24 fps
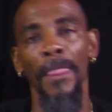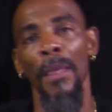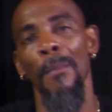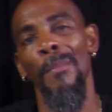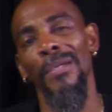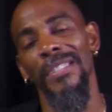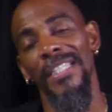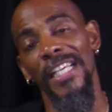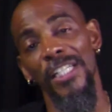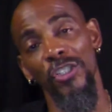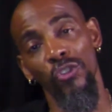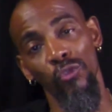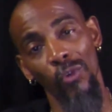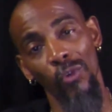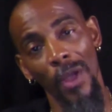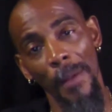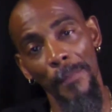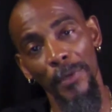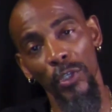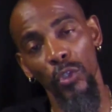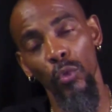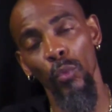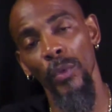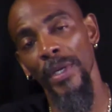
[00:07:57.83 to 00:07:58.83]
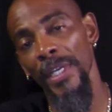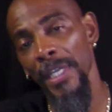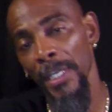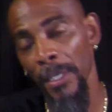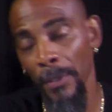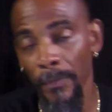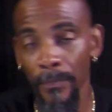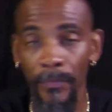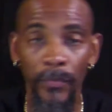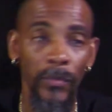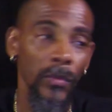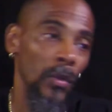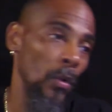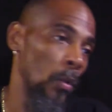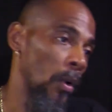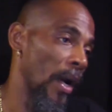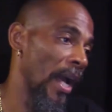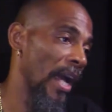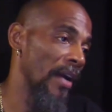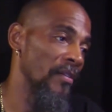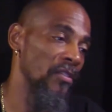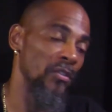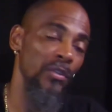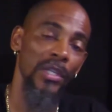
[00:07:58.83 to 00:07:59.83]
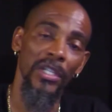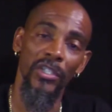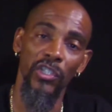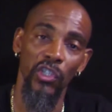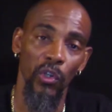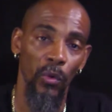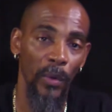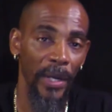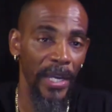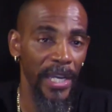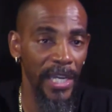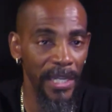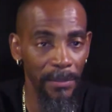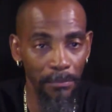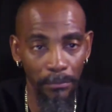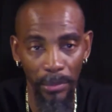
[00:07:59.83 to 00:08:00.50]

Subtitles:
but that drama queen will have you get your head